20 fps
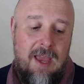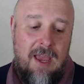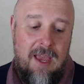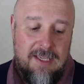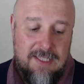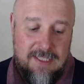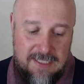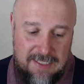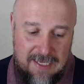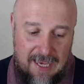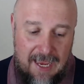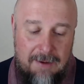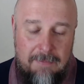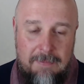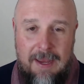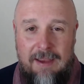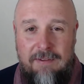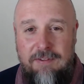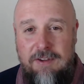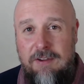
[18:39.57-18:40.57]
Same
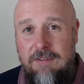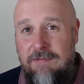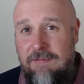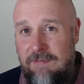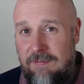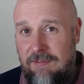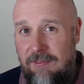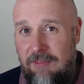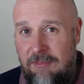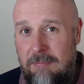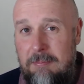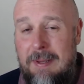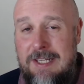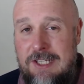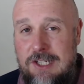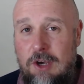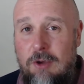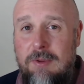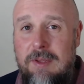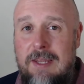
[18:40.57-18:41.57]
if you've been
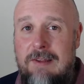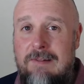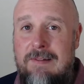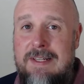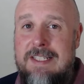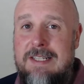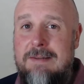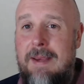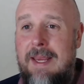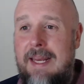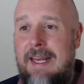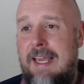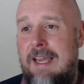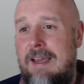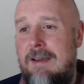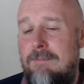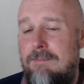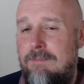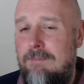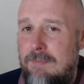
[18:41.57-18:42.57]
told that they're
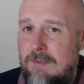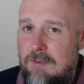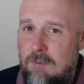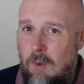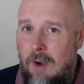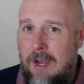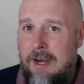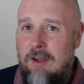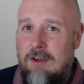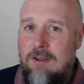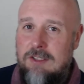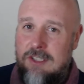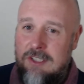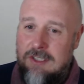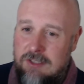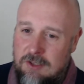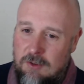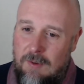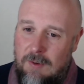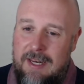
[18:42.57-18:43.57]
intermediate, why not
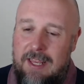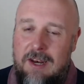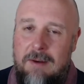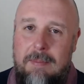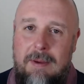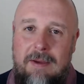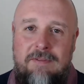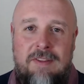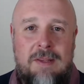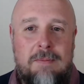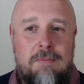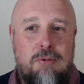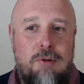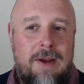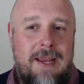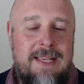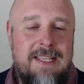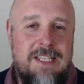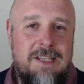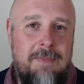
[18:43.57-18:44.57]
just do a little bit from the
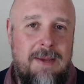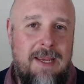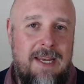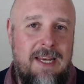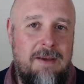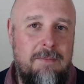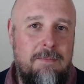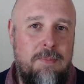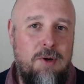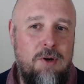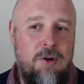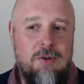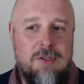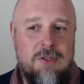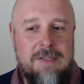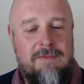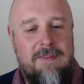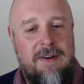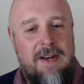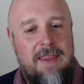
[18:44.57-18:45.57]
pre-intermediate book or
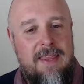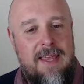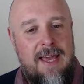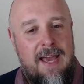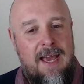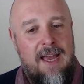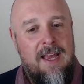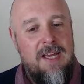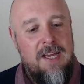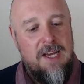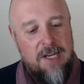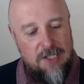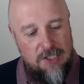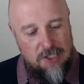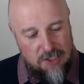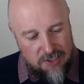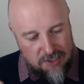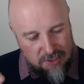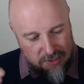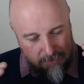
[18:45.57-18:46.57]
something like that,
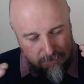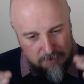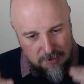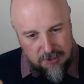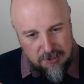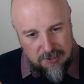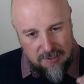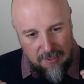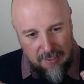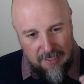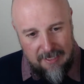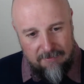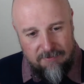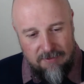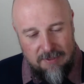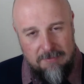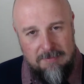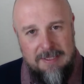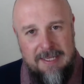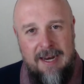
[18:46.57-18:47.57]
just to lift
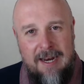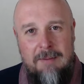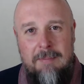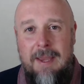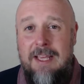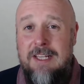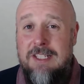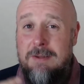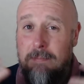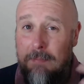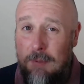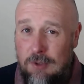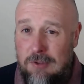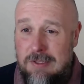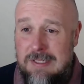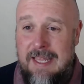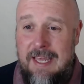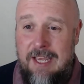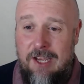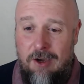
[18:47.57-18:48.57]
them down a bit and to
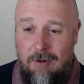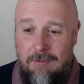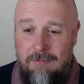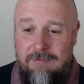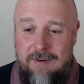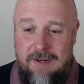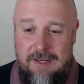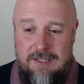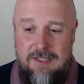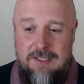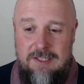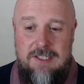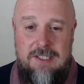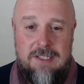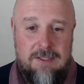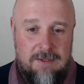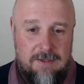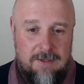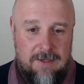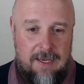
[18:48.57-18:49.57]
boost their confidence.
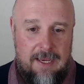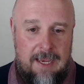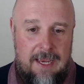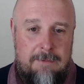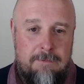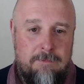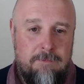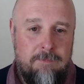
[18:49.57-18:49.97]
Okay.